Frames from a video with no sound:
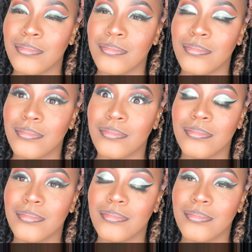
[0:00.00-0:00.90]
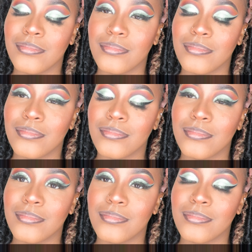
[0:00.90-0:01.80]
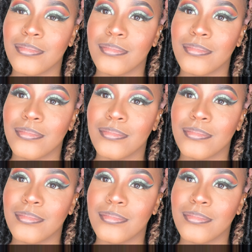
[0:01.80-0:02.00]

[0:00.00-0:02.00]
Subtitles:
Nobody speaks.